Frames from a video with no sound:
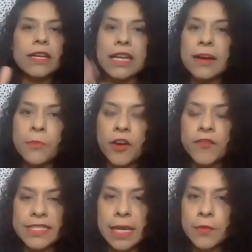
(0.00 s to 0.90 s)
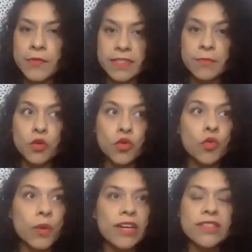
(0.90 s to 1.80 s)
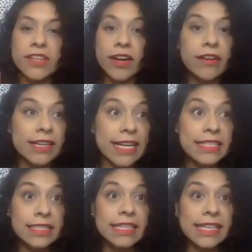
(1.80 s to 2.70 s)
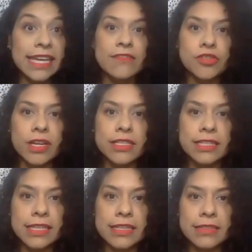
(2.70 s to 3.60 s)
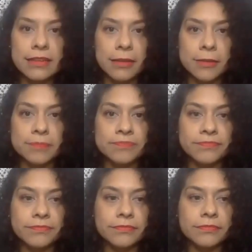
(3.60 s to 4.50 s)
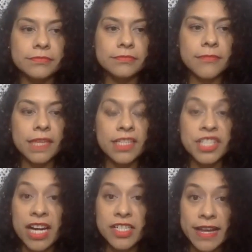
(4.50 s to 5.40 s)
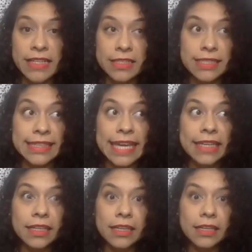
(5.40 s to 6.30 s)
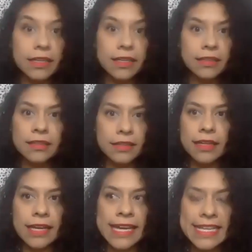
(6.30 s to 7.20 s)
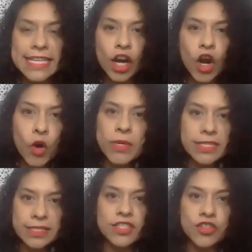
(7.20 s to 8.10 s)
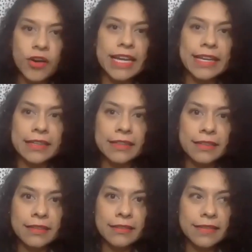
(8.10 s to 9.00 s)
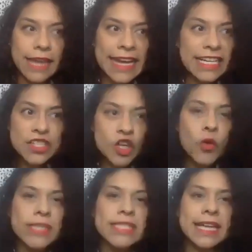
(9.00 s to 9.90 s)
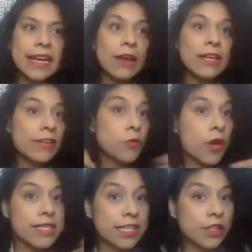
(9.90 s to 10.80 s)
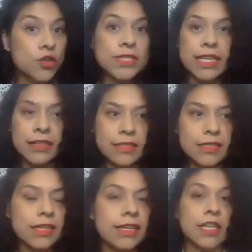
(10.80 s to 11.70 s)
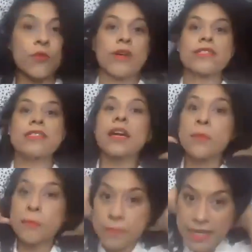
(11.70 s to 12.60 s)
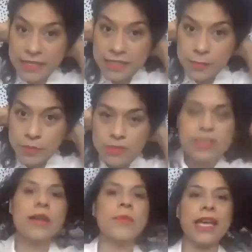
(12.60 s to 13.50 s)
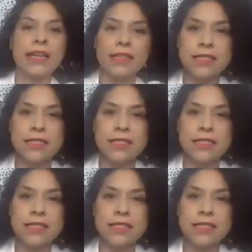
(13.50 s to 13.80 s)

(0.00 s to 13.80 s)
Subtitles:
a perfect example of someone who wears their hair nicely and they have dreads is Josh Valentine. Like, his hair always looks great. And it's always tight. And he wears it loose, it looks good. He wears it up, nicely puts up, it looks